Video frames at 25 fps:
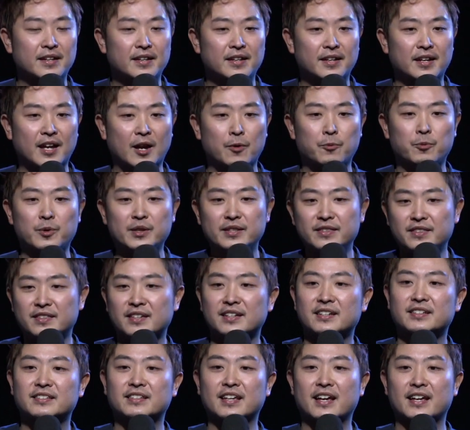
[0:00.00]
And we
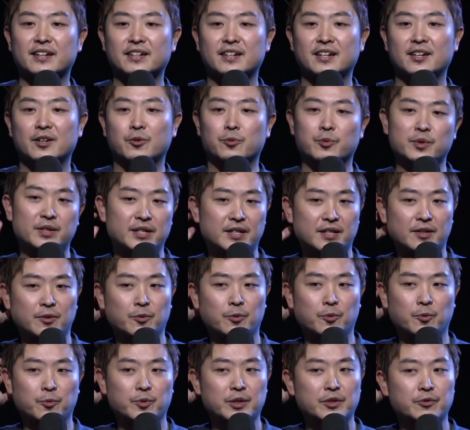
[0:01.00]
think that we
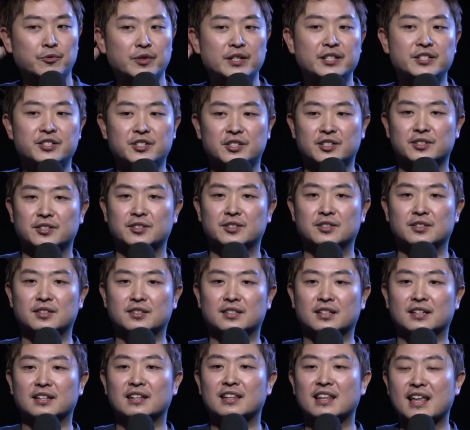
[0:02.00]
reach
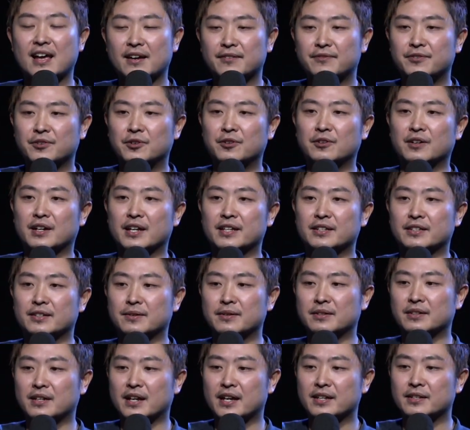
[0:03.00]
the level and
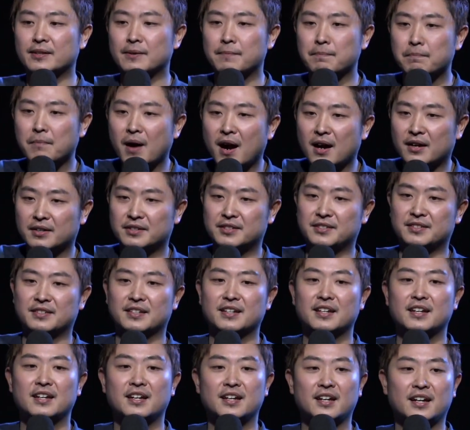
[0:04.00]
the marks
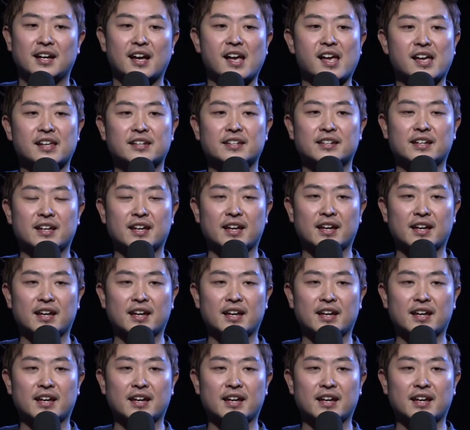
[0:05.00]
and